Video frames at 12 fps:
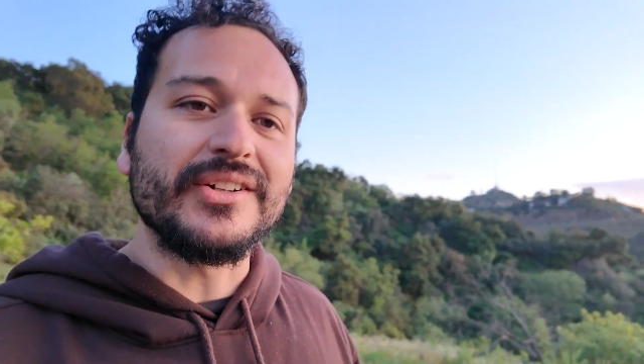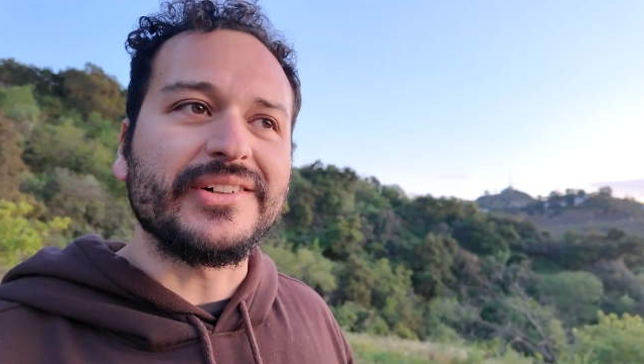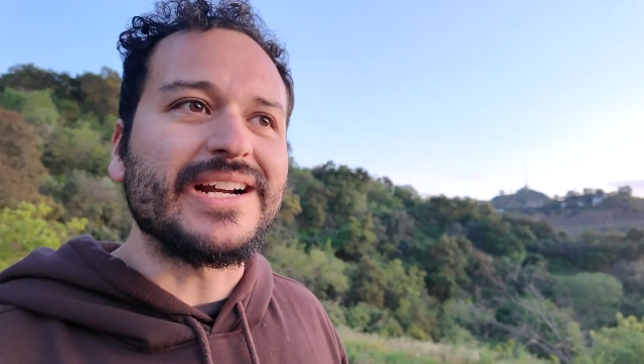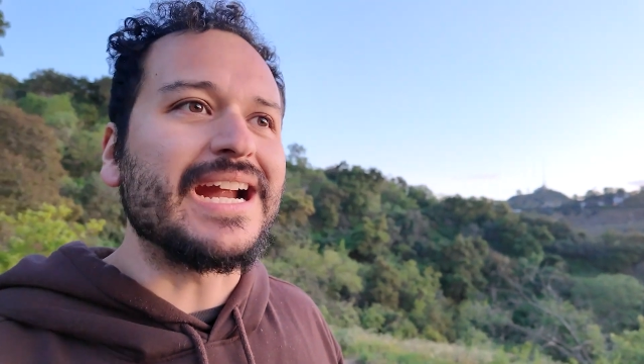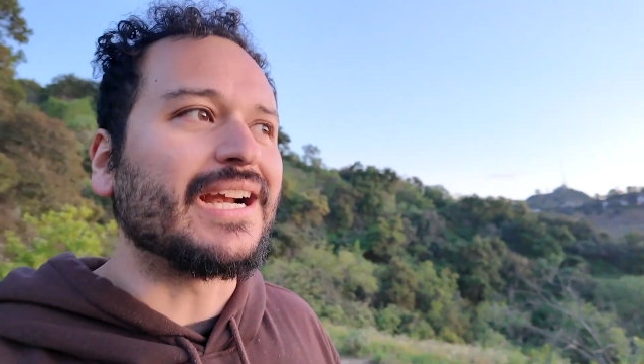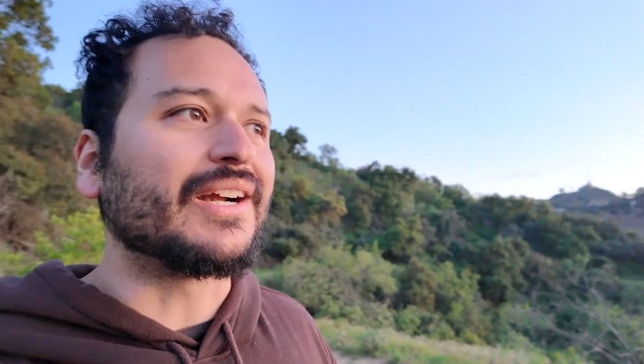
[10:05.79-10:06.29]

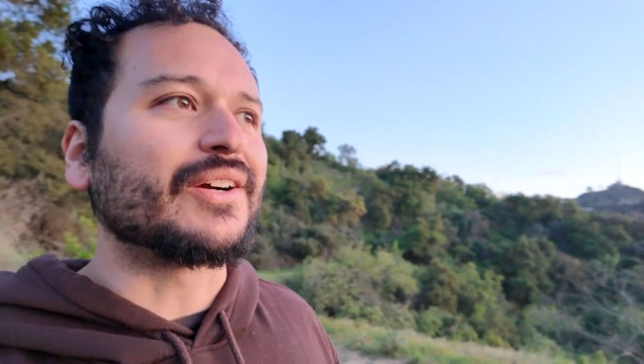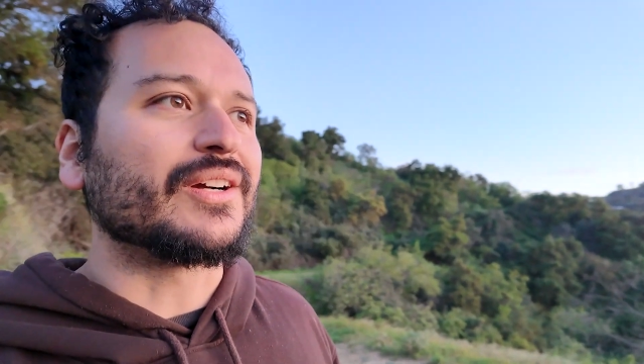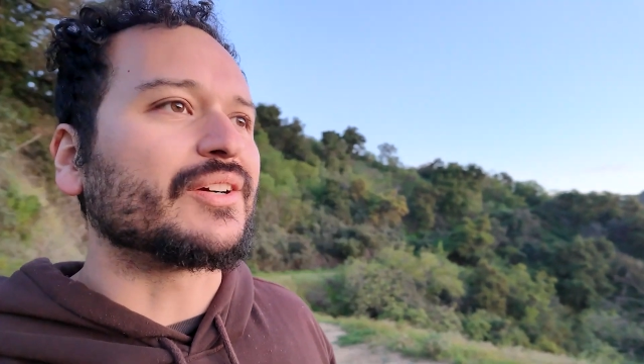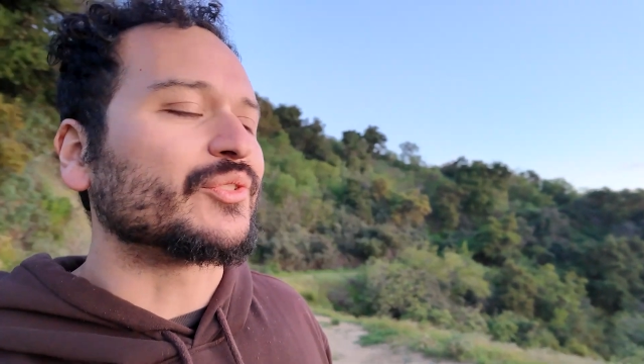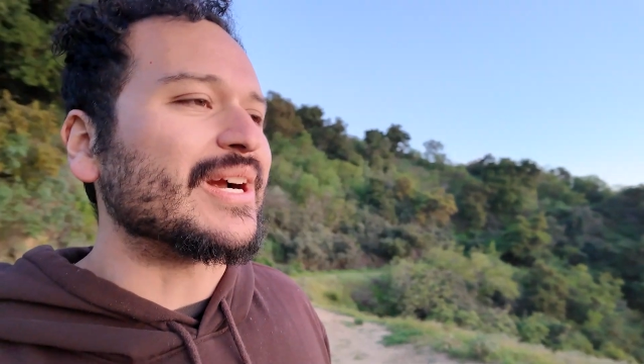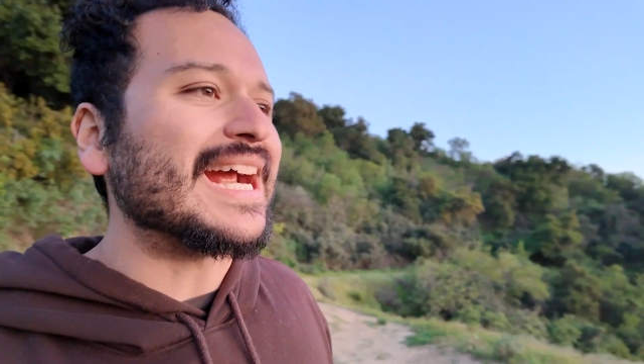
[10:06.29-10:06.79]

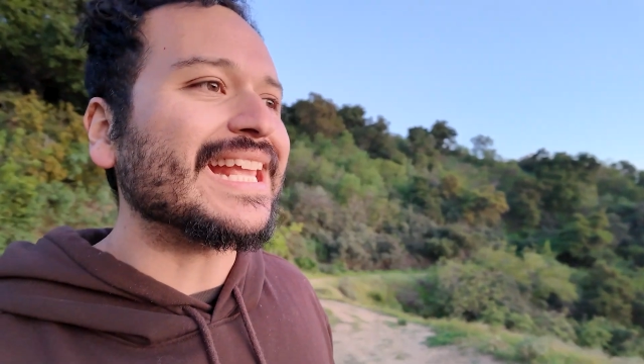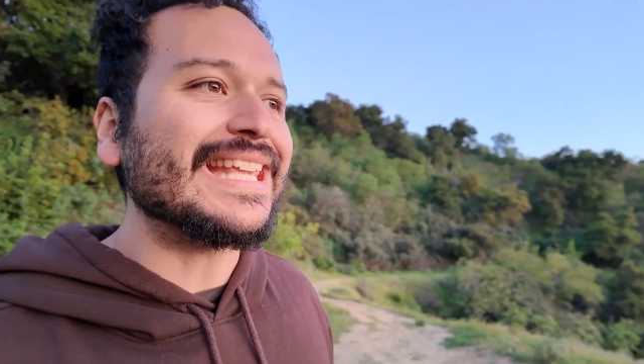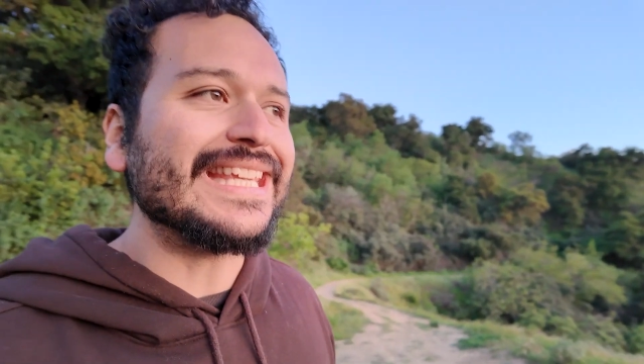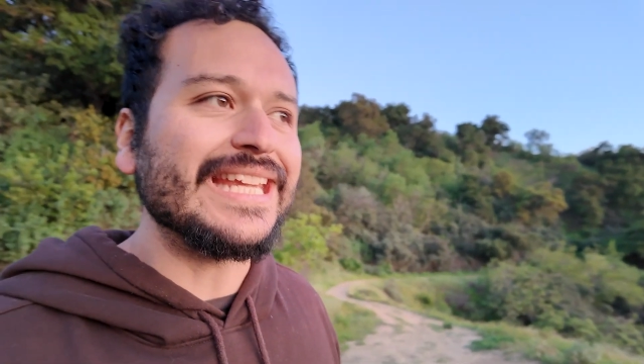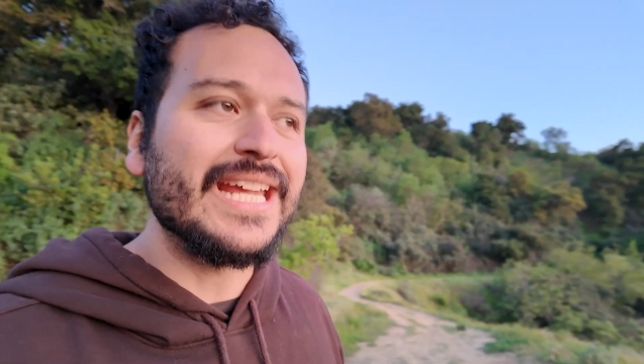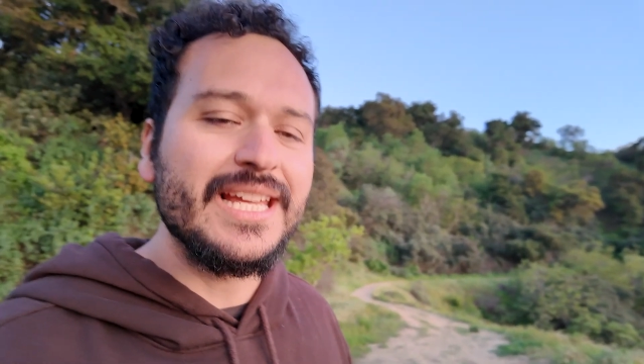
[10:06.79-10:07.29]

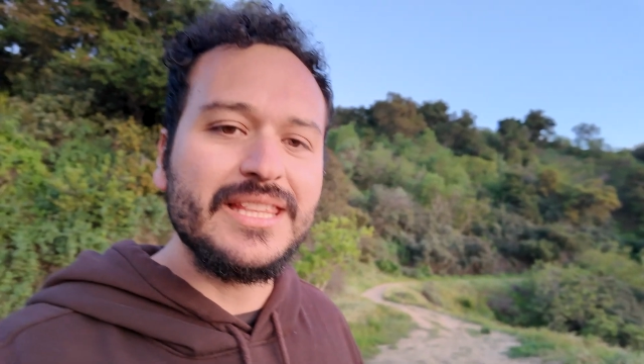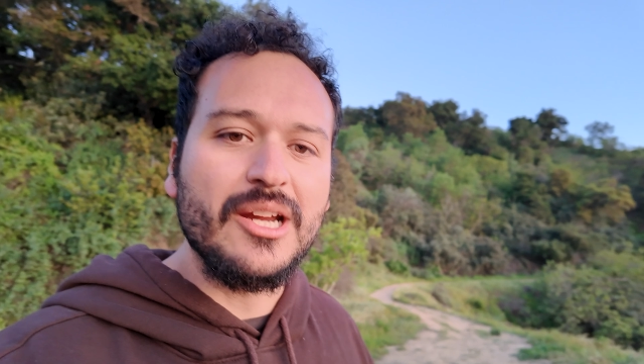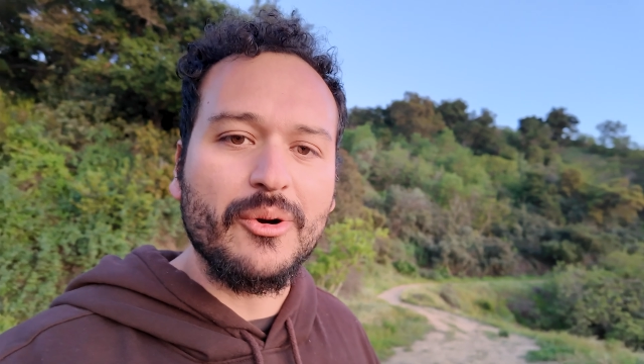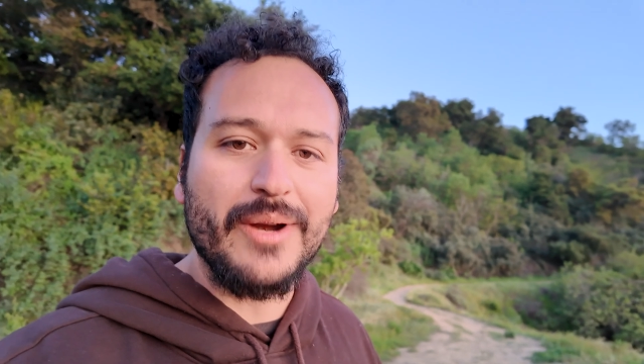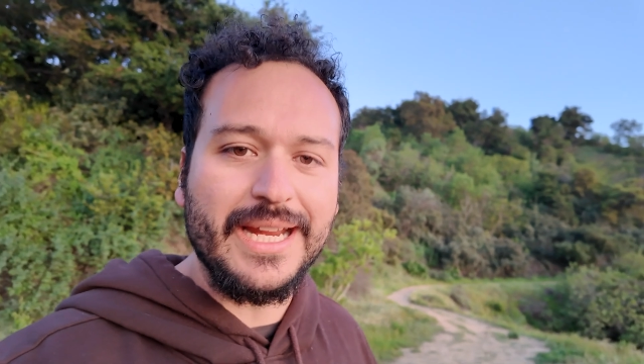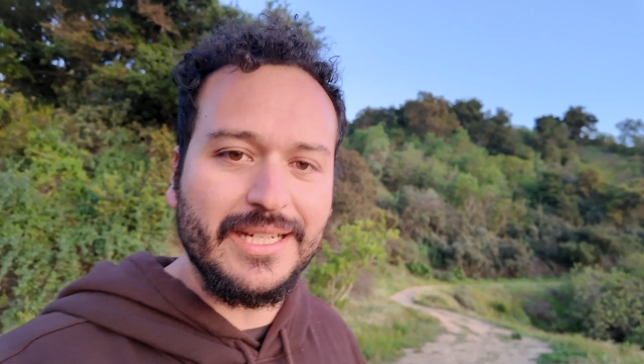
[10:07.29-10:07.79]
rocky
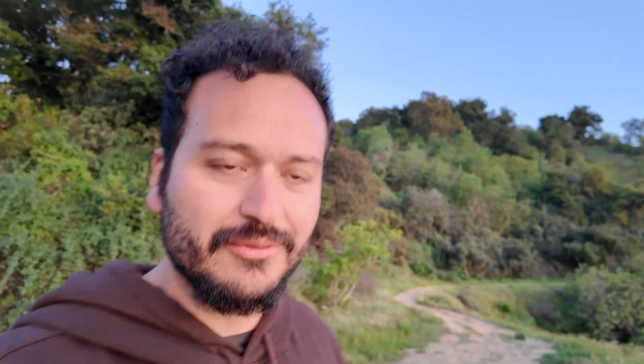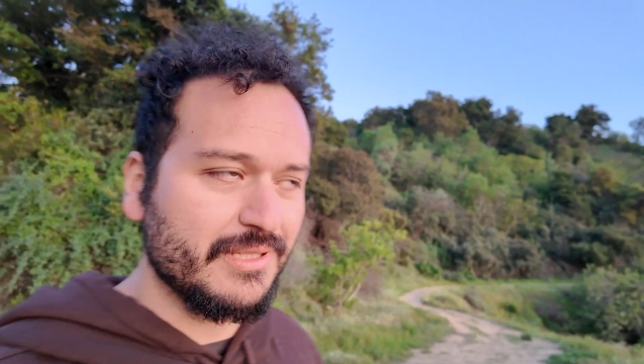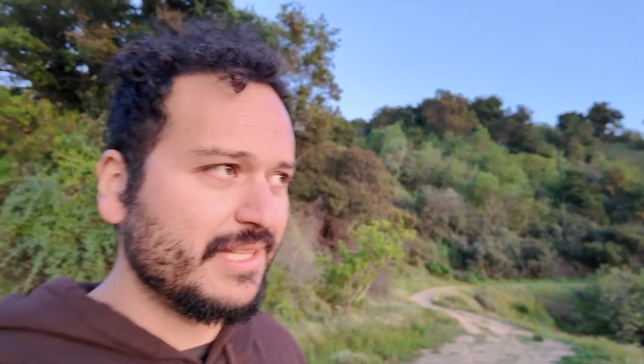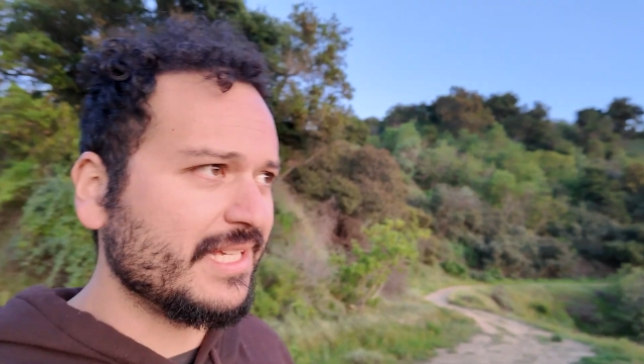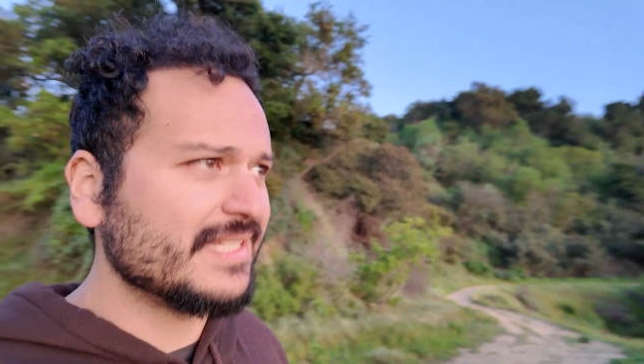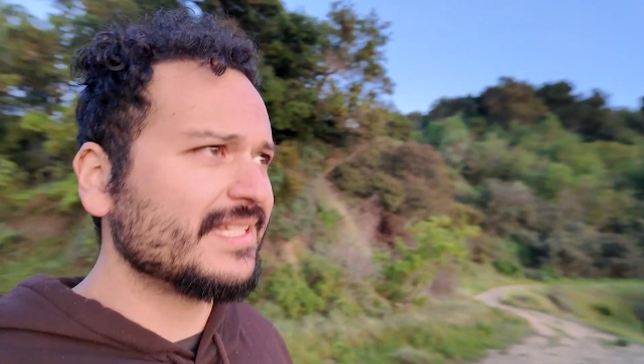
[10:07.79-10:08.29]
terrain
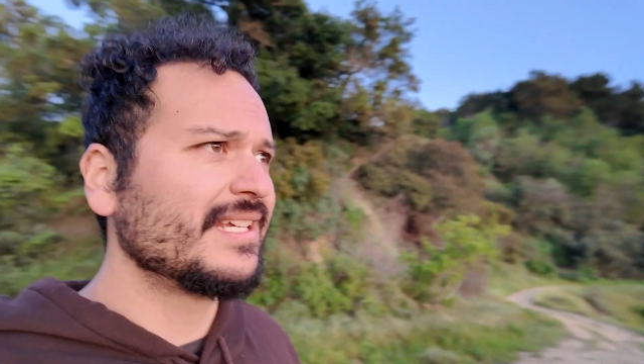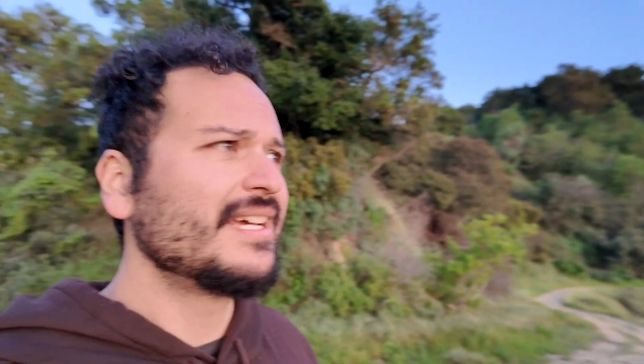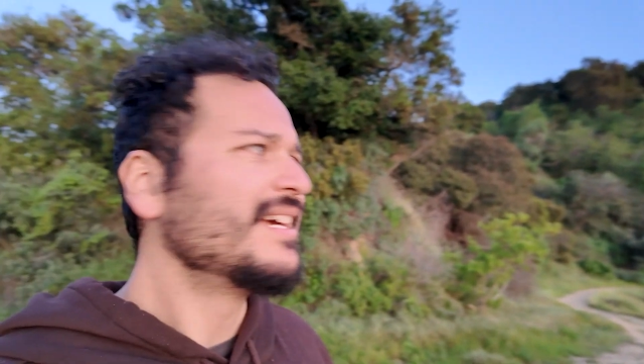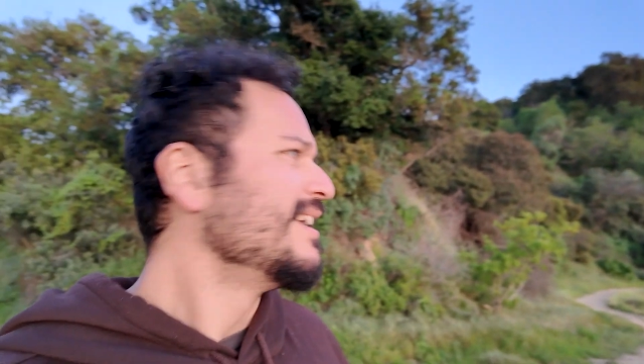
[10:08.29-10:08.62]
with this,